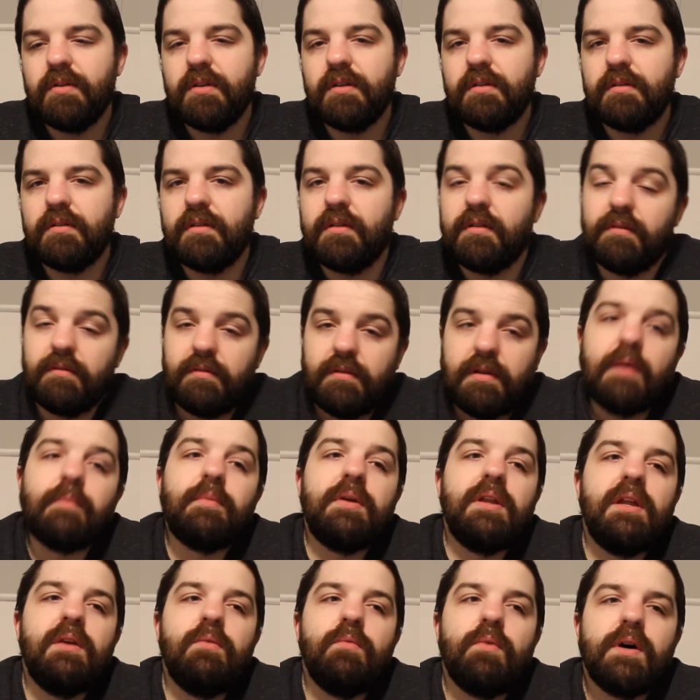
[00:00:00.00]
And I
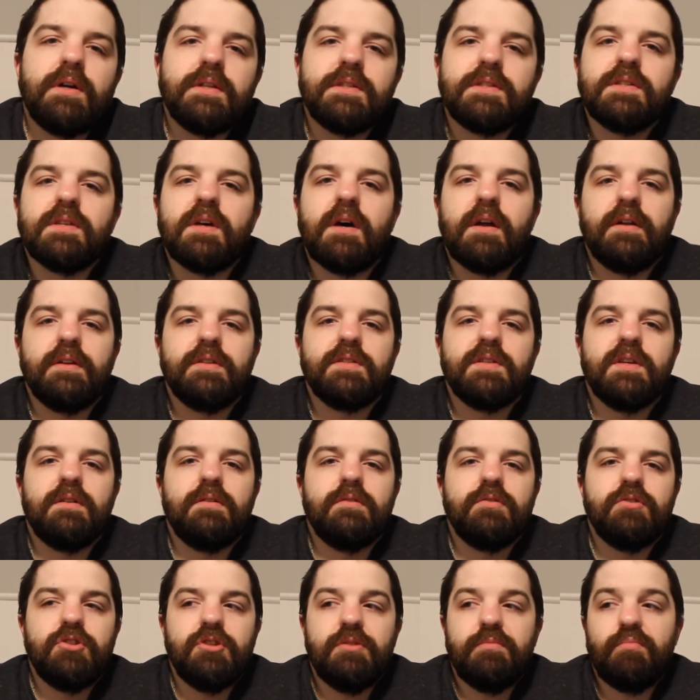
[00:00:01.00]
mean, he wants Sonic's
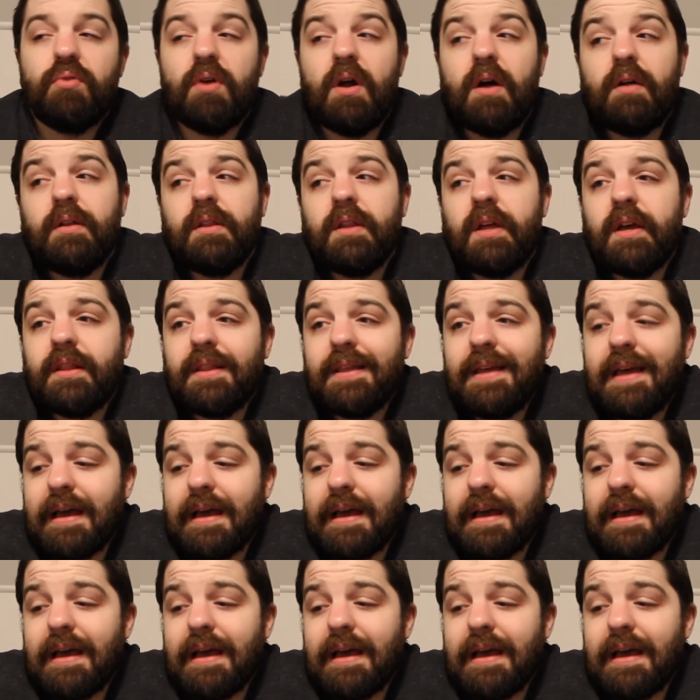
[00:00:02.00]
energy, probably like the